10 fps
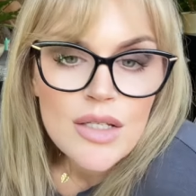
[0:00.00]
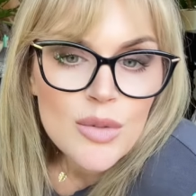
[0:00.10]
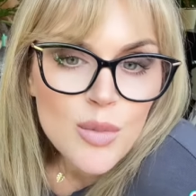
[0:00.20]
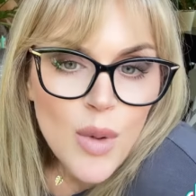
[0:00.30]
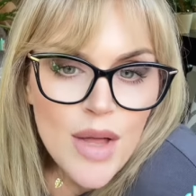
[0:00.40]

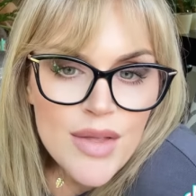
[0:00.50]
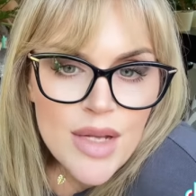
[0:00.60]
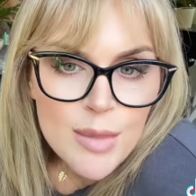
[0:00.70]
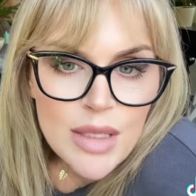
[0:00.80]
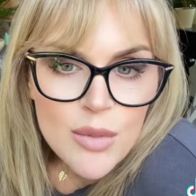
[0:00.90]
while the
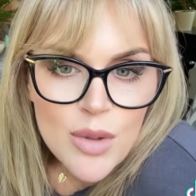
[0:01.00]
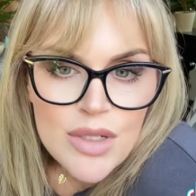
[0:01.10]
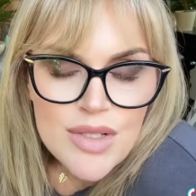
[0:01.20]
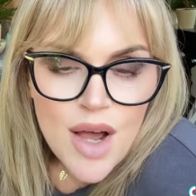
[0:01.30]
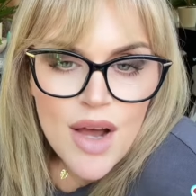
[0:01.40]
numbing
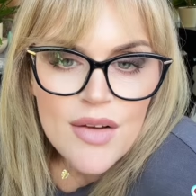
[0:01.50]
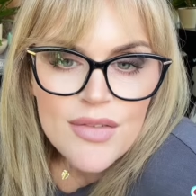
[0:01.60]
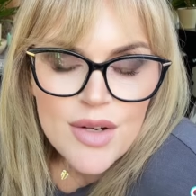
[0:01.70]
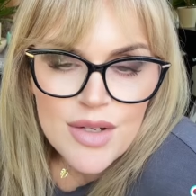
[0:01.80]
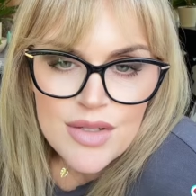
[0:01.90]
wears off,
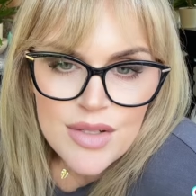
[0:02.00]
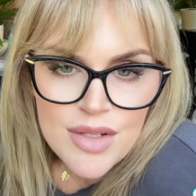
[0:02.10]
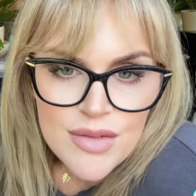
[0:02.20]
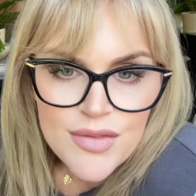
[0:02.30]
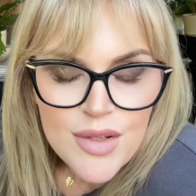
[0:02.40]
you're gonna
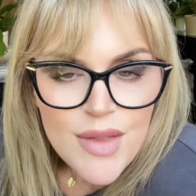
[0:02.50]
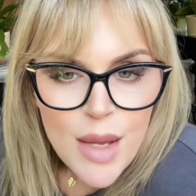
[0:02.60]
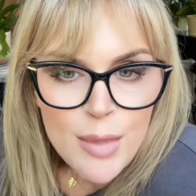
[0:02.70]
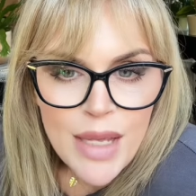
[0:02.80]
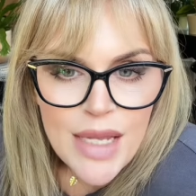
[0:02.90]
start to feel
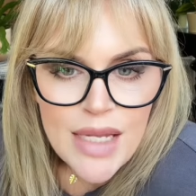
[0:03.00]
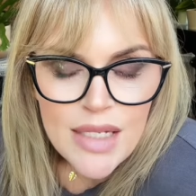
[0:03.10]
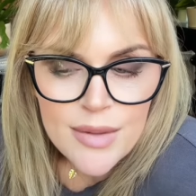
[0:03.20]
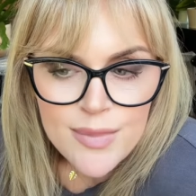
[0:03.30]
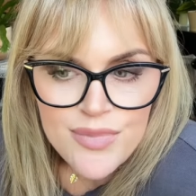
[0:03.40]
that
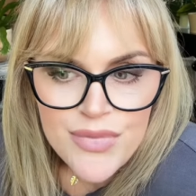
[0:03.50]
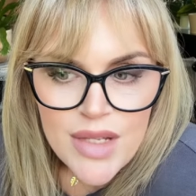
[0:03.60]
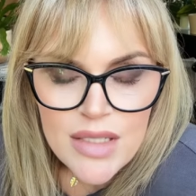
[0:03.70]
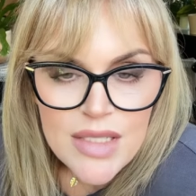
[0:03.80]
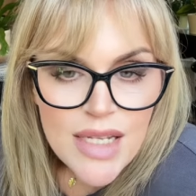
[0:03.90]
pain.
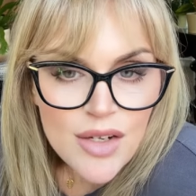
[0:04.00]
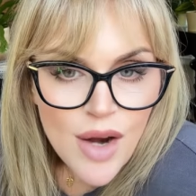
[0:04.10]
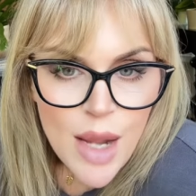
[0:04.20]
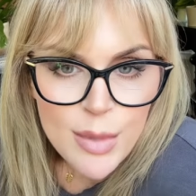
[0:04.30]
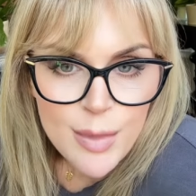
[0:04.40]
Take your
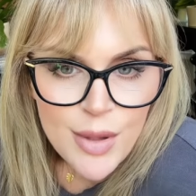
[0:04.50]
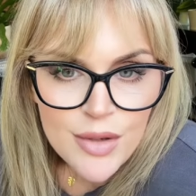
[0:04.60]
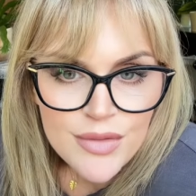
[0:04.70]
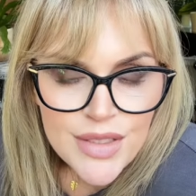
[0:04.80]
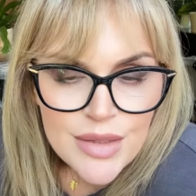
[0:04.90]

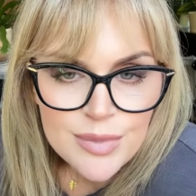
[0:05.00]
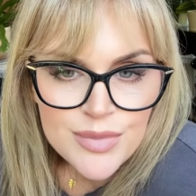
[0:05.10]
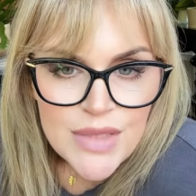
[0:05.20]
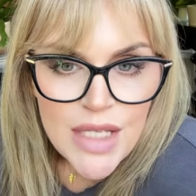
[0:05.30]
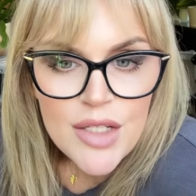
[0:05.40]
ibuprofen,
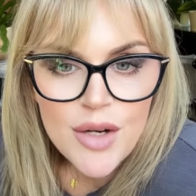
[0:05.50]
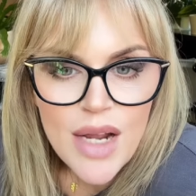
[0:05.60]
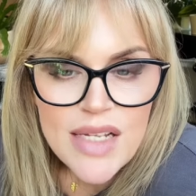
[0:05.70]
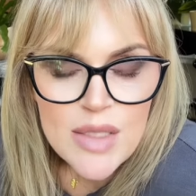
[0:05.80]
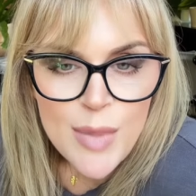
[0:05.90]
get your
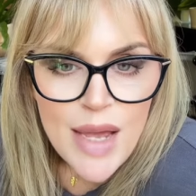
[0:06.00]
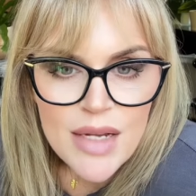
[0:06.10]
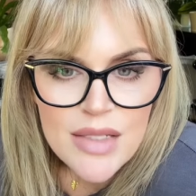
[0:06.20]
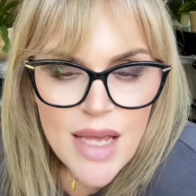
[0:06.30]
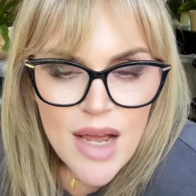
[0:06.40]
ice
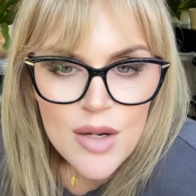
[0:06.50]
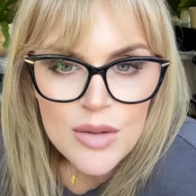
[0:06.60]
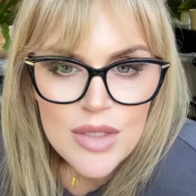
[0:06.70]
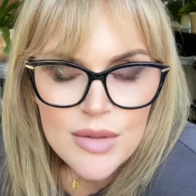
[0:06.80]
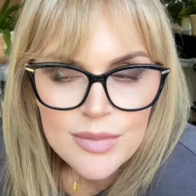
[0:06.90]
packs
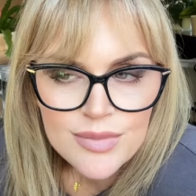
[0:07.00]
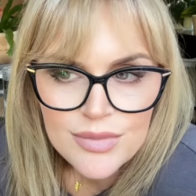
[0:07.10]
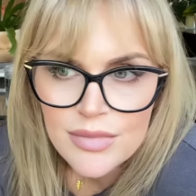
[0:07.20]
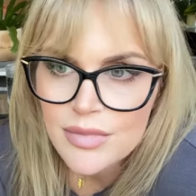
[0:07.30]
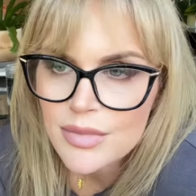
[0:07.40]
out,
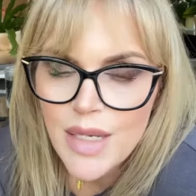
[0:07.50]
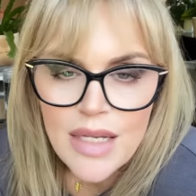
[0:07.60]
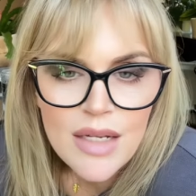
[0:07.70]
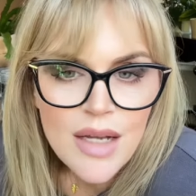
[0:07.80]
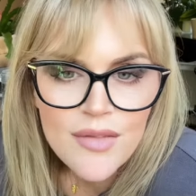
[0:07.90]

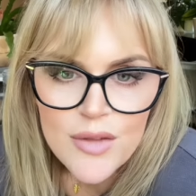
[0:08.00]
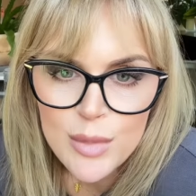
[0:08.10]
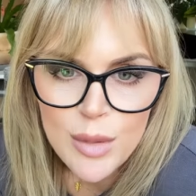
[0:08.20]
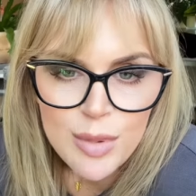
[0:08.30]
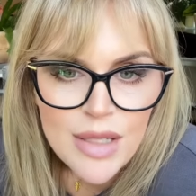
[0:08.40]
make a
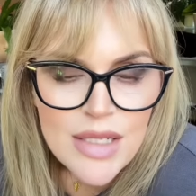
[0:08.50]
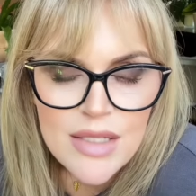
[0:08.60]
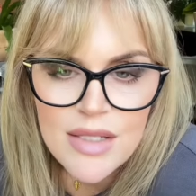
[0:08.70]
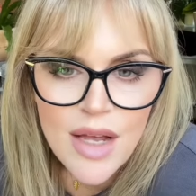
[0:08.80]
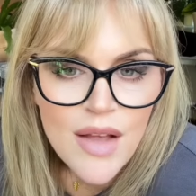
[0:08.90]
comfortable
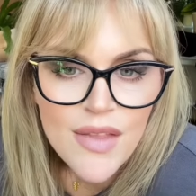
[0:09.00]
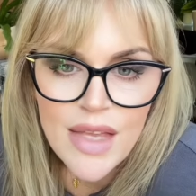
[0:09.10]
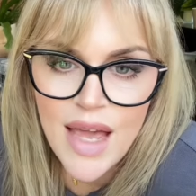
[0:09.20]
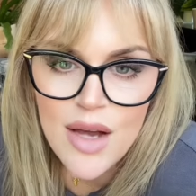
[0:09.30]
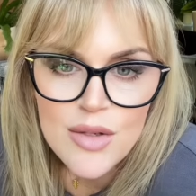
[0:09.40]
place on the
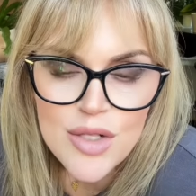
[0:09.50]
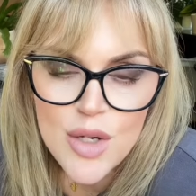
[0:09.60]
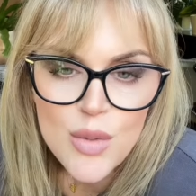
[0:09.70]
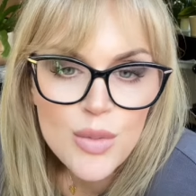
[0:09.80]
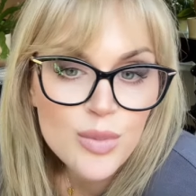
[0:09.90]
couch
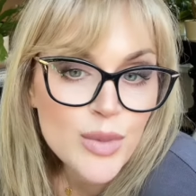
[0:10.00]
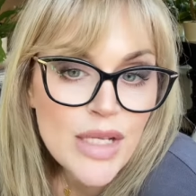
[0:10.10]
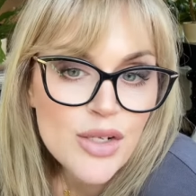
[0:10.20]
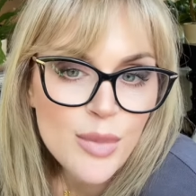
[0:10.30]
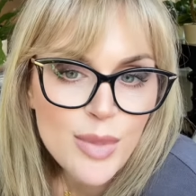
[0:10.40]
or
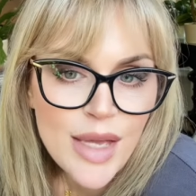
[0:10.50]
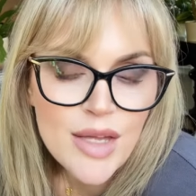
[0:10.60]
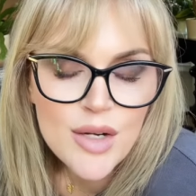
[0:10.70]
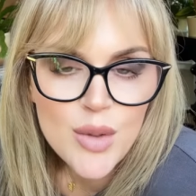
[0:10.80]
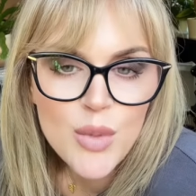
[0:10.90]
in your
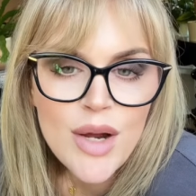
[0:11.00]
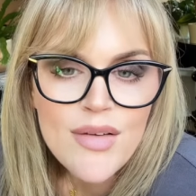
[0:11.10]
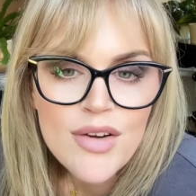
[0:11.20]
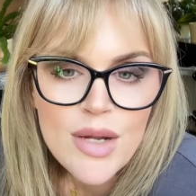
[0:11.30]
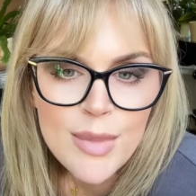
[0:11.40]
bed or
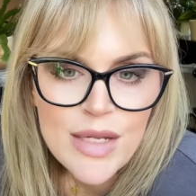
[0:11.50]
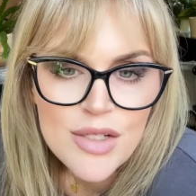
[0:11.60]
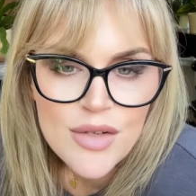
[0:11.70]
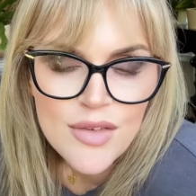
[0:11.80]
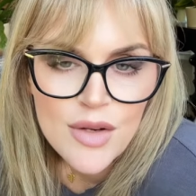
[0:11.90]
wherever it
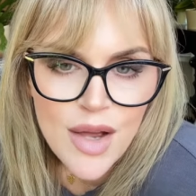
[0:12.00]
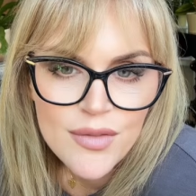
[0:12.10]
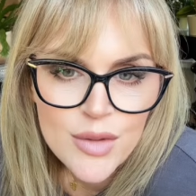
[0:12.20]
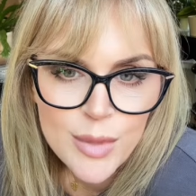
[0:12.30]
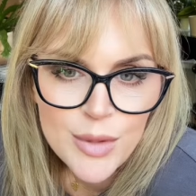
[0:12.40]
makes you feel
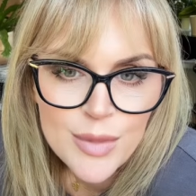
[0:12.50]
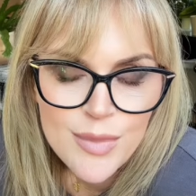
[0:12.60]
comfortable.